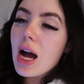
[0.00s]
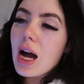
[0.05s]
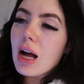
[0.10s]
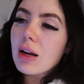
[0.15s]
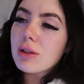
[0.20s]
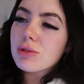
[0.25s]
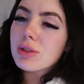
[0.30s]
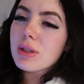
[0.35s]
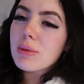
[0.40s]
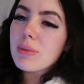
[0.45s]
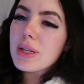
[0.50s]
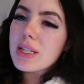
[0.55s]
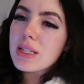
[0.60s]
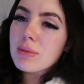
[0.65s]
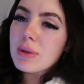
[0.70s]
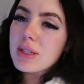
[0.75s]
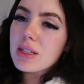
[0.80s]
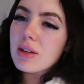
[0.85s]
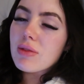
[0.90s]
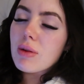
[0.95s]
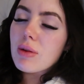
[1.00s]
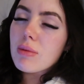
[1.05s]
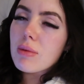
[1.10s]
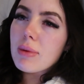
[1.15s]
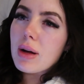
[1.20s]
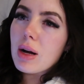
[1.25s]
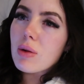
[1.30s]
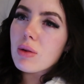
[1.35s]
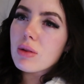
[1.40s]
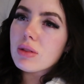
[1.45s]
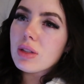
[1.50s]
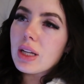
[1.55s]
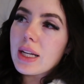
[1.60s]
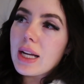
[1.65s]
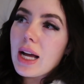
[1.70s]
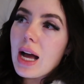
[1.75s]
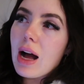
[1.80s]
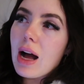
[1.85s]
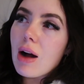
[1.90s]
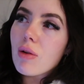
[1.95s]
I was really beating myself up about
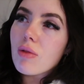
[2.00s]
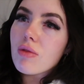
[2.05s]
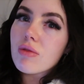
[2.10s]
like how